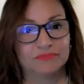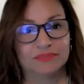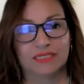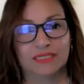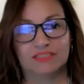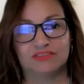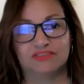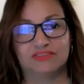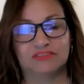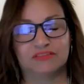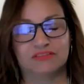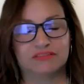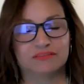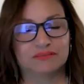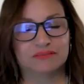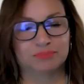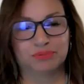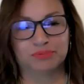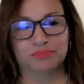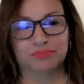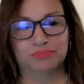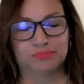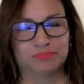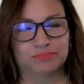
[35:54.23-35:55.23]
I just
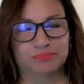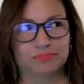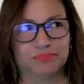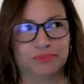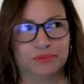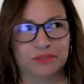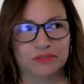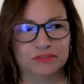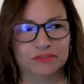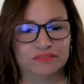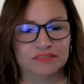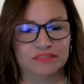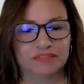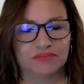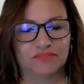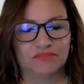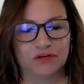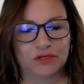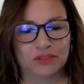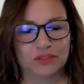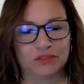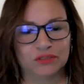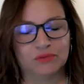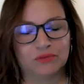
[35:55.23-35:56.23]
posted a
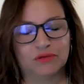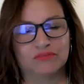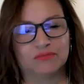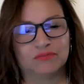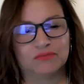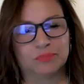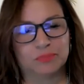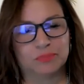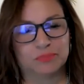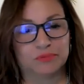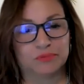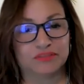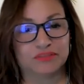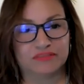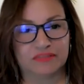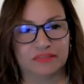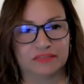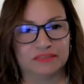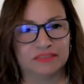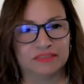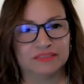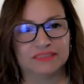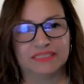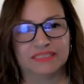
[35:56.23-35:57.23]
photo of a
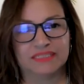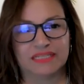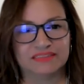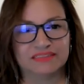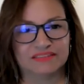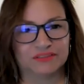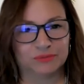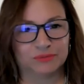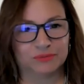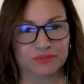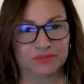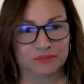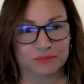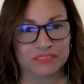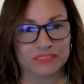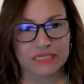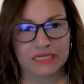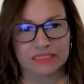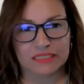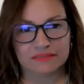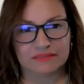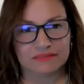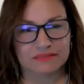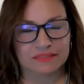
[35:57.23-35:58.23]
Brazilian dancer with me
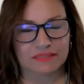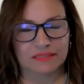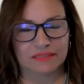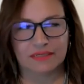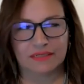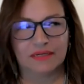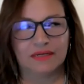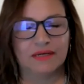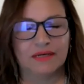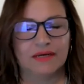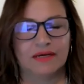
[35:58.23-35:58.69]
yesterday.